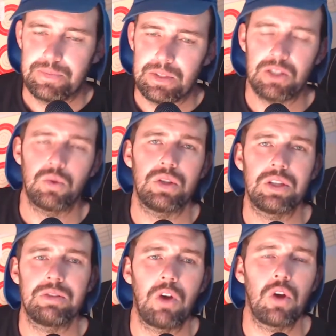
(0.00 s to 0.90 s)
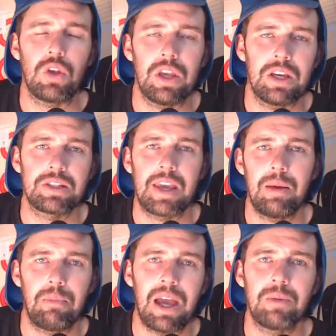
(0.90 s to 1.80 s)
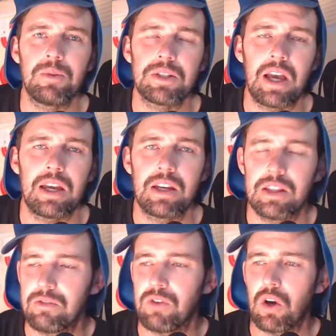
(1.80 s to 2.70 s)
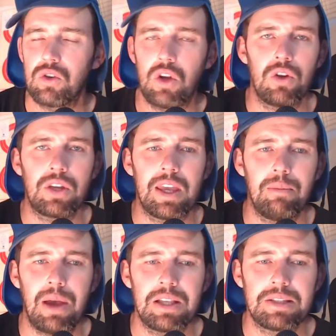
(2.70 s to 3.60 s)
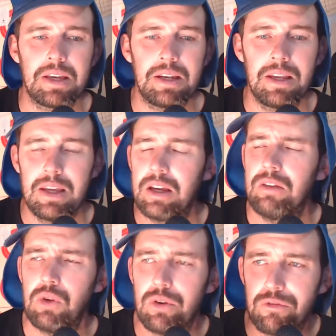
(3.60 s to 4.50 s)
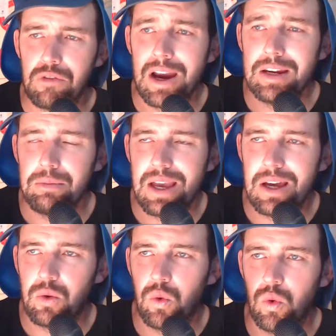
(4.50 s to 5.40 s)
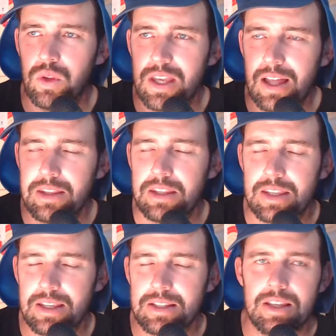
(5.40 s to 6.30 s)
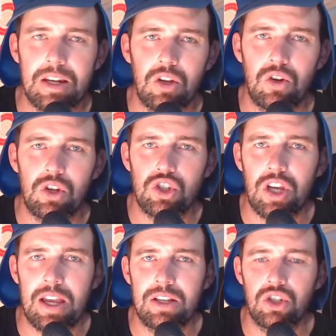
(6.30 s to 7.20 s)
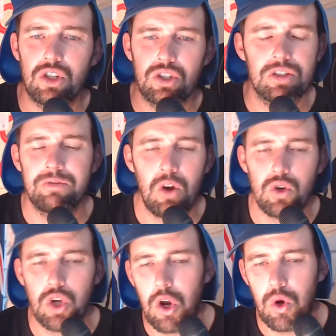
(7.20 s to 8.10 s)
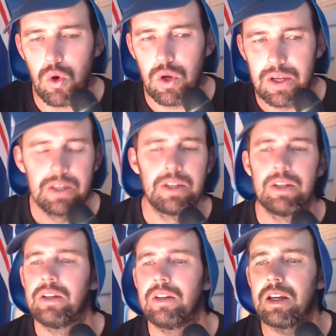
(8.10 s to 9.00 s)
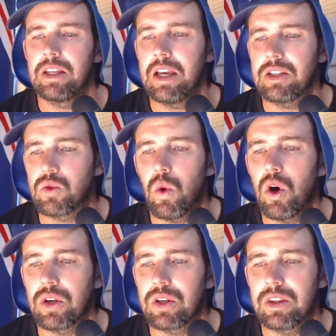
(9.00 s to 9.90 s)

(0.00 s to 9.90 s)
That's what the Vote Yes campaign was saying. And the Vote No campaign said, if you're afraid about all the other things that are going to change, just vote no. And guess what?